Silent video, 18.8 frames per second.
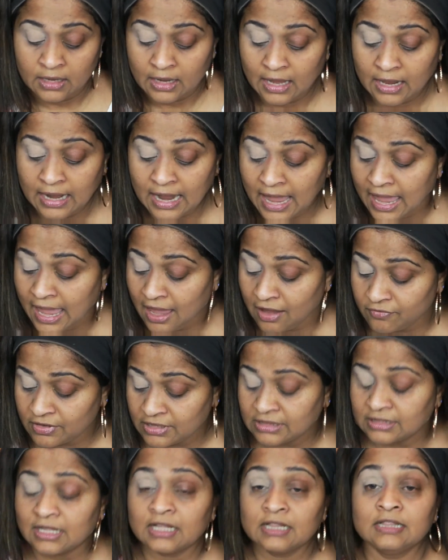And I
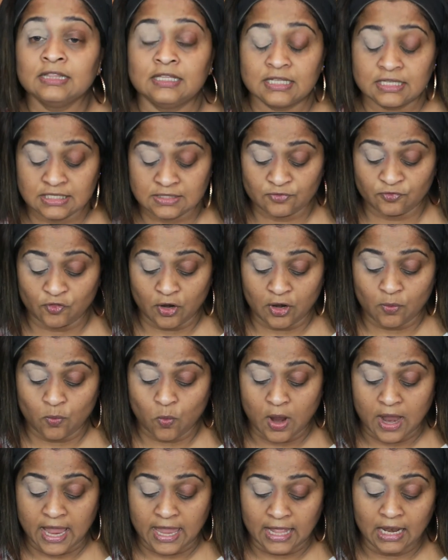haven't done this for a
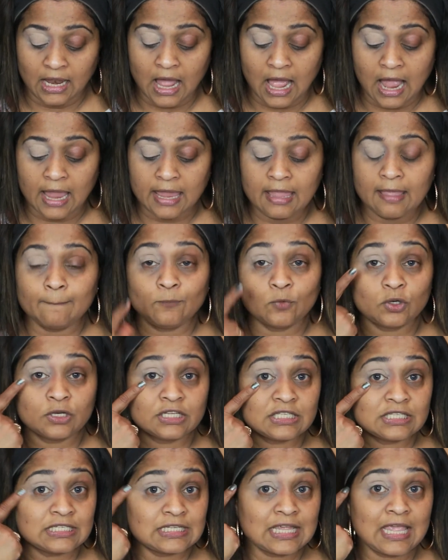while. I am going
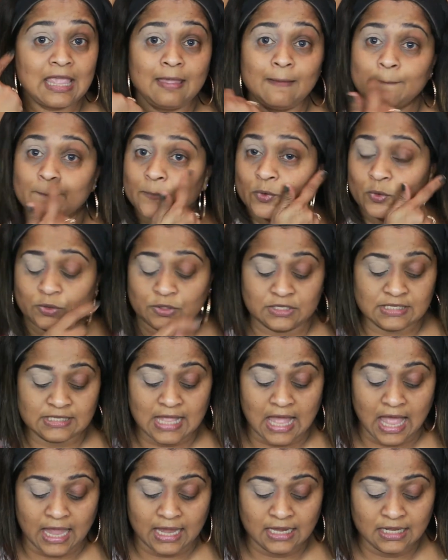to tape both
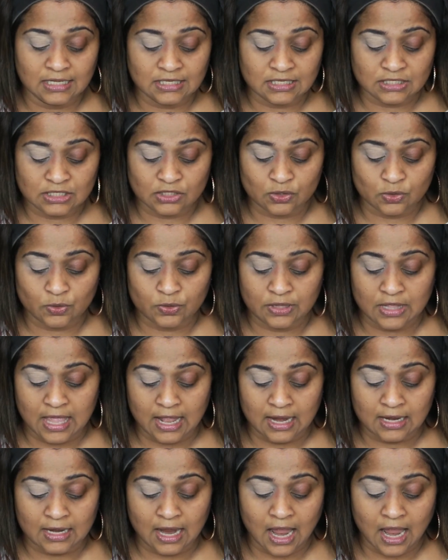sides so
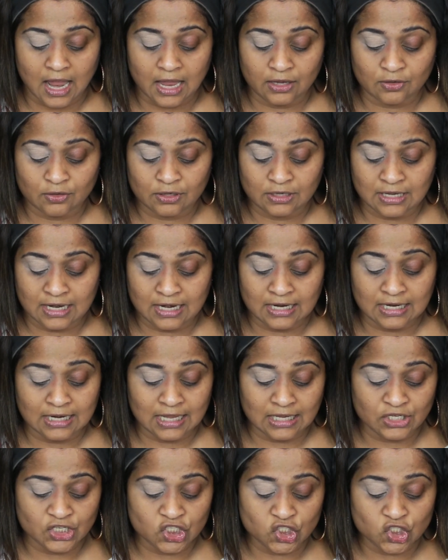then I could get a
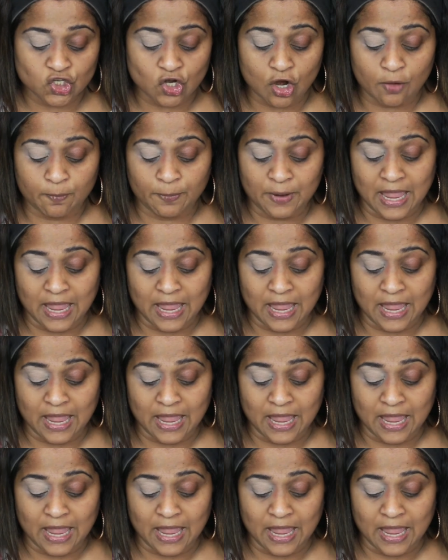nice sharp